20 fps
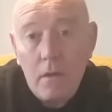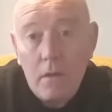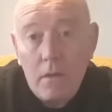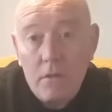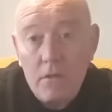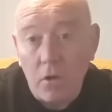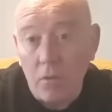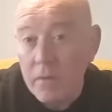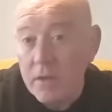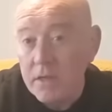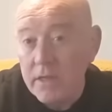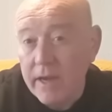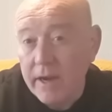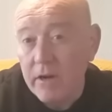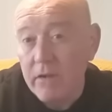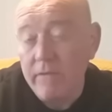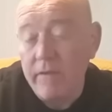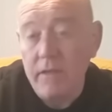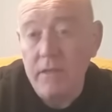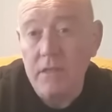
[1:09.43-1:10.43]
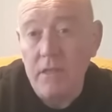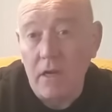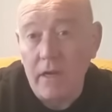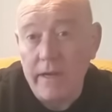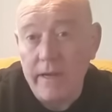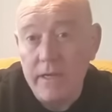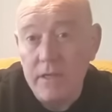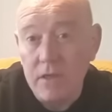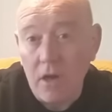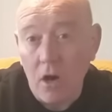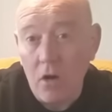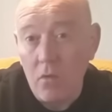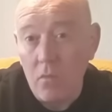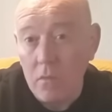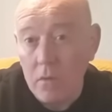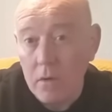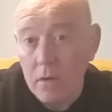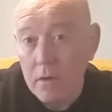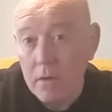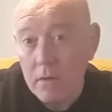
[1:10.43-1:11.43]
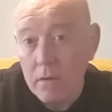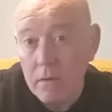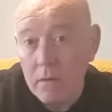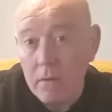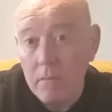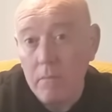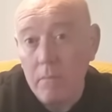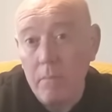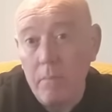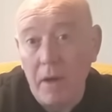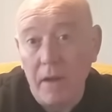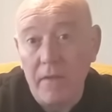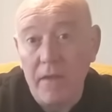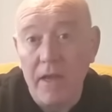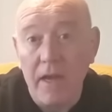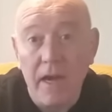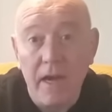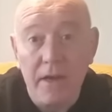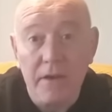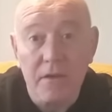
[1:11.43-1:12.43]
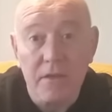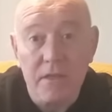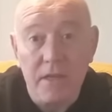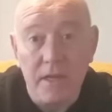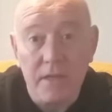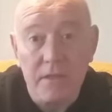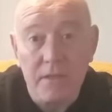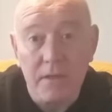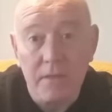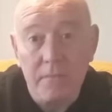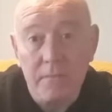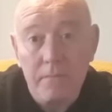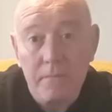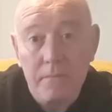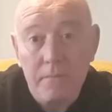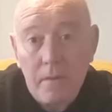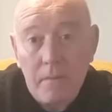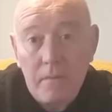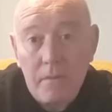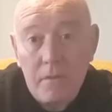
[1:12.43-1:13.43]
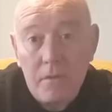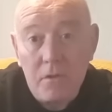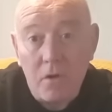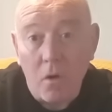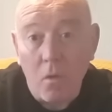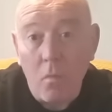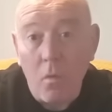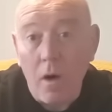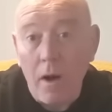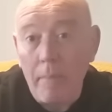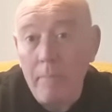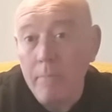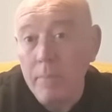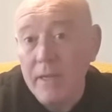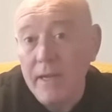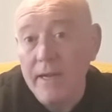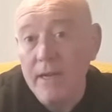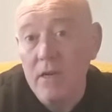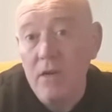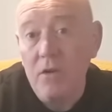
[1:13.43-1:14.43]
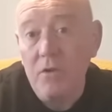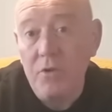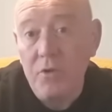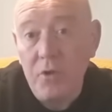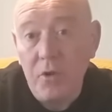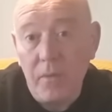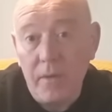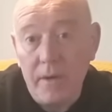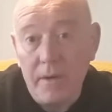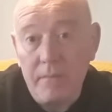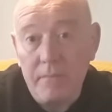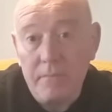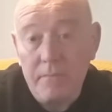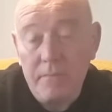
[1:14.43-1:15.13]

So this caravan site is owned by the garden centre. So what I'm planning on doing